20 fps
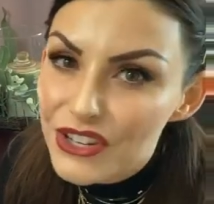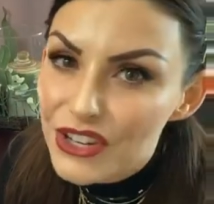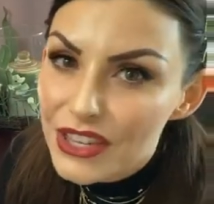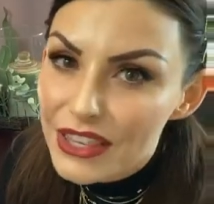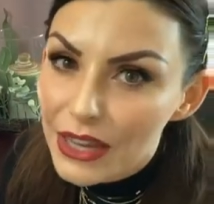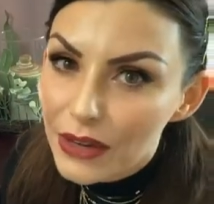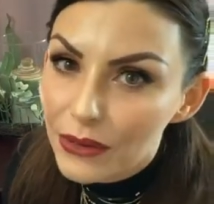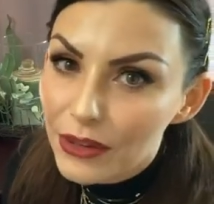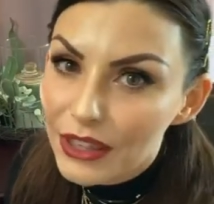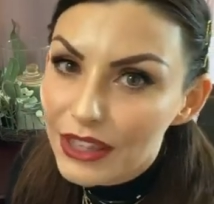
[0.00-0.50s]

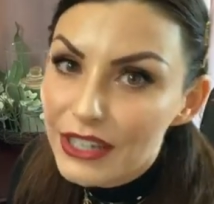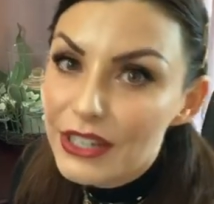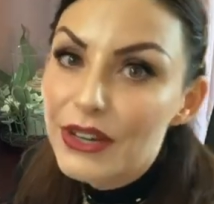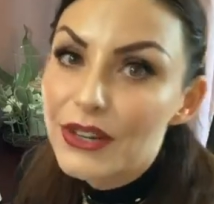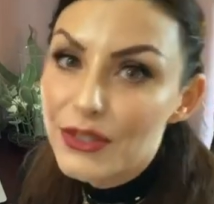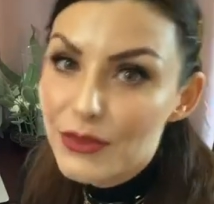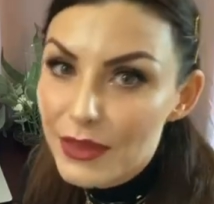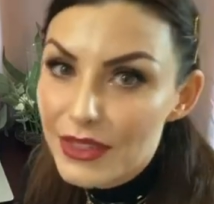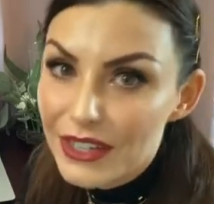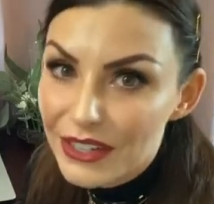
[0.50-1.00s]
that really
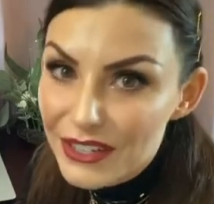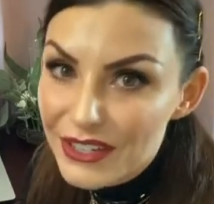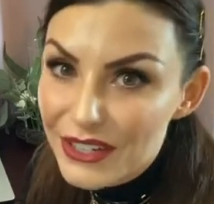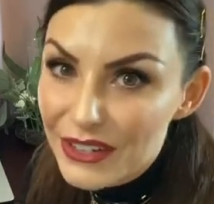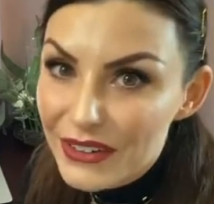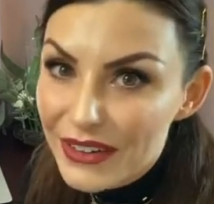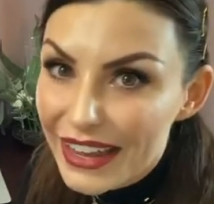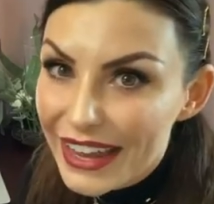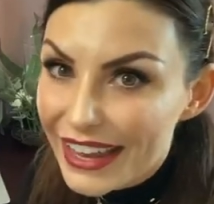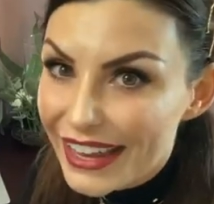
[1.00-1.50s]
knows what they're
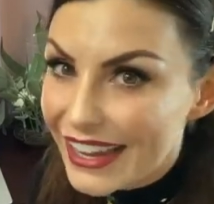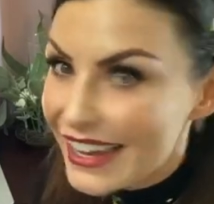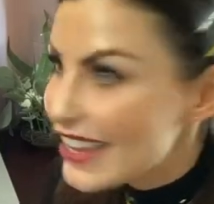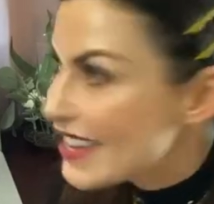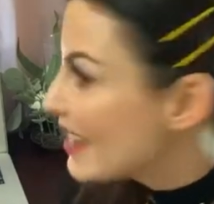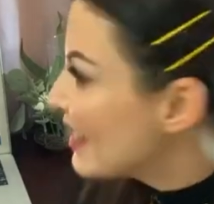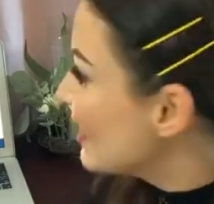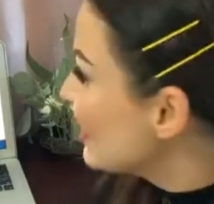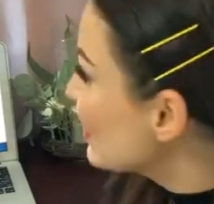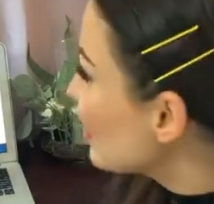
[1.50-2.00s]
doing.
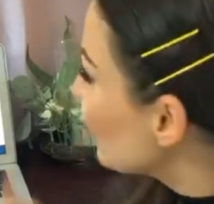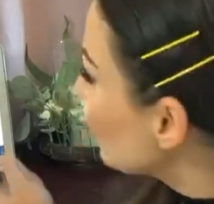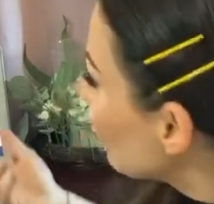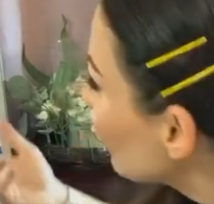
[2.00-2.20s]
So for